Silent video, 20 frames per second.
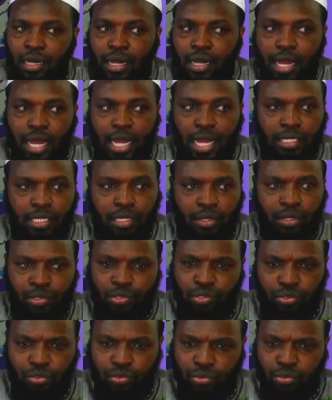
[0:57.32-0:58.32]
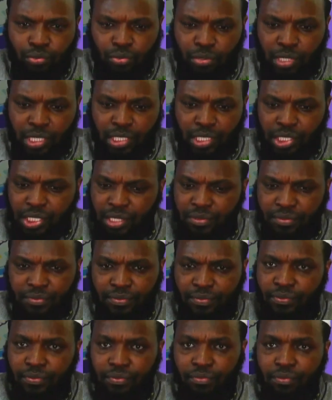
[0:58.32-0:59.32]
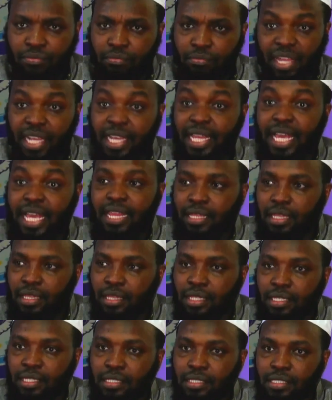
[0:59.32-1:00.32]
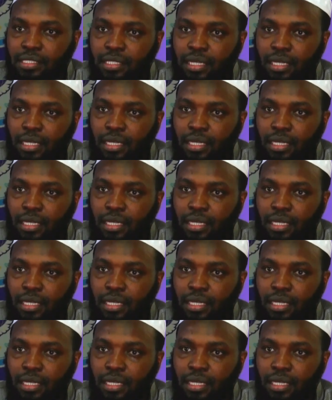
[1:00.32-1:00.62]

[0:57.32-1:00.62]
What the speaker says: and also to achieve many other things,